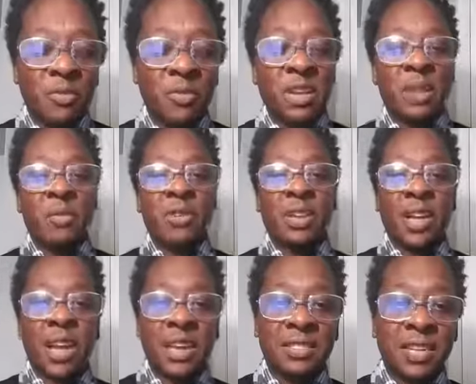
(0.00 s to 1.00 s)
When you hit me on the
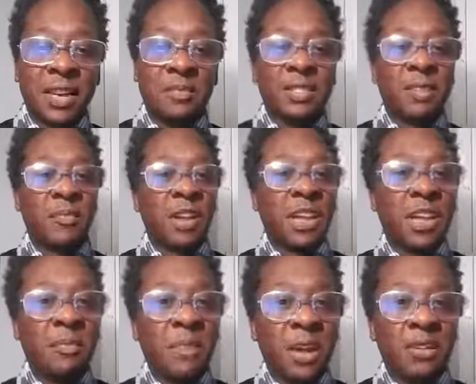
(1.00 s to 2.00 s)
Cash App, send me an
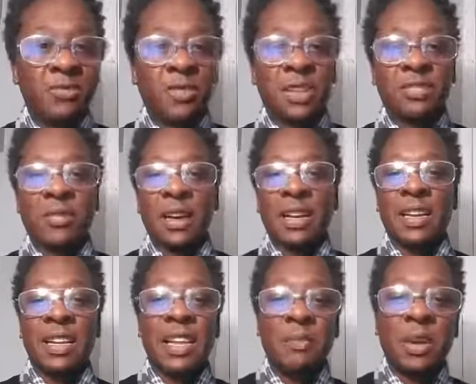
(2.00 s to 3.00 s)
email address so I
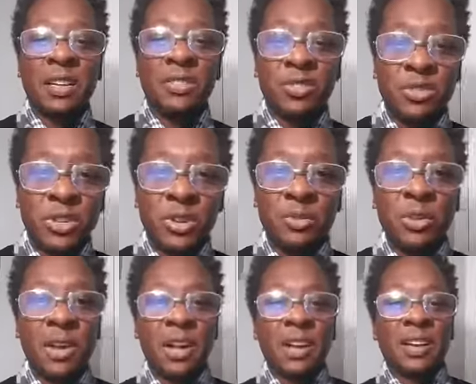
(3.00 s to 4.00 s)
can email it to you,
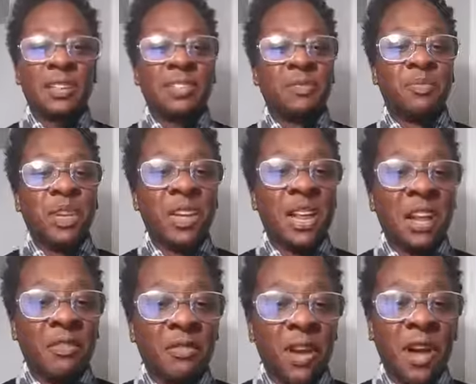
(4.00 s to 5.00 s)
because in P D
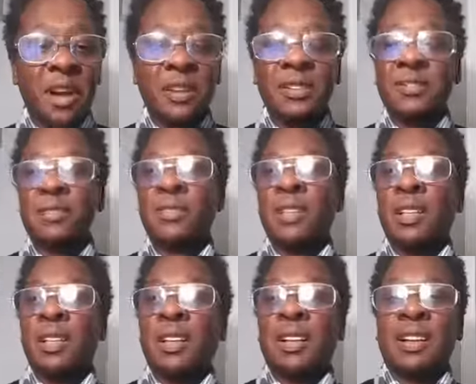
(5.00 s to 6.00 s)
F file.
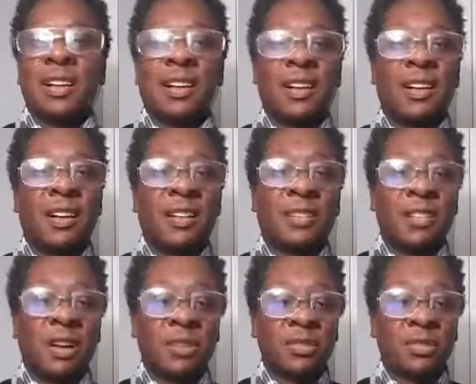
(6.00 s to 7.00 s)
Uh, and
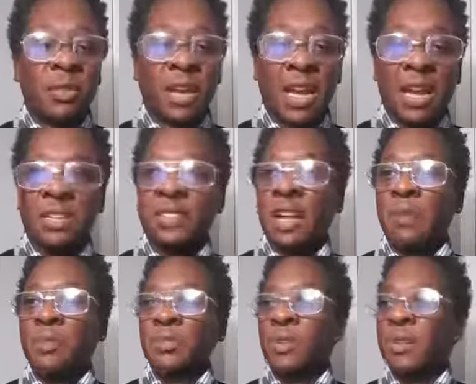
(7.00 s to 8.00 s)
also my Cash
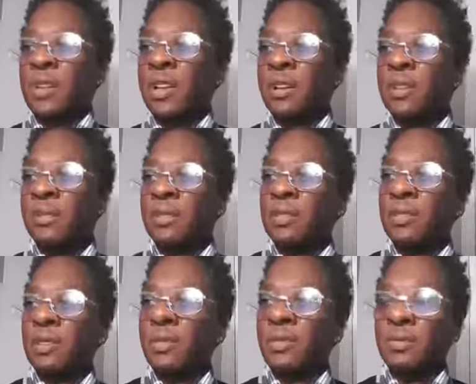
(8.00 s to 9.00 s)
App is on here, you
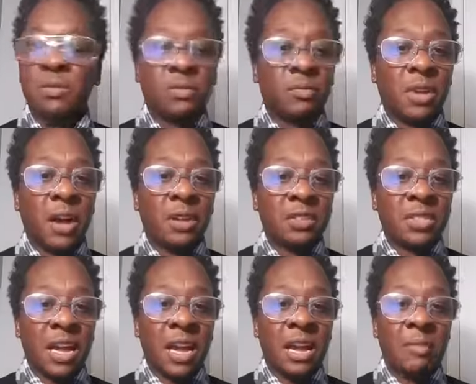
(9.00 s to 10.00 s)
know, dollar
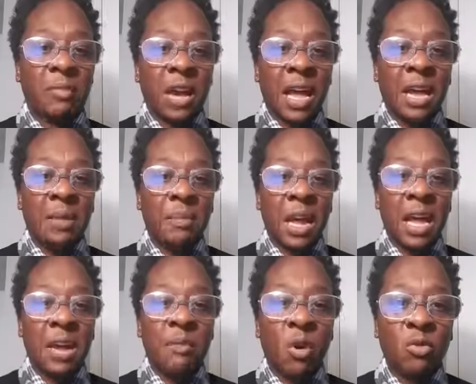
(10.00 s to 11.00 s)
sign Black
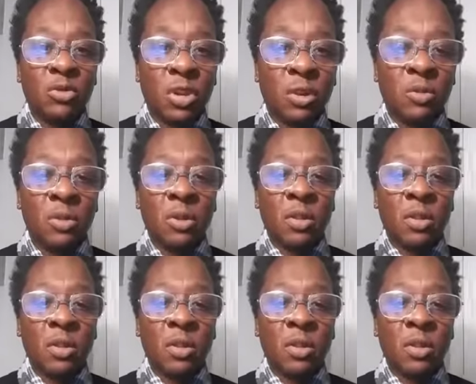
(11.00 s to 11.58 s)
Man Mojo.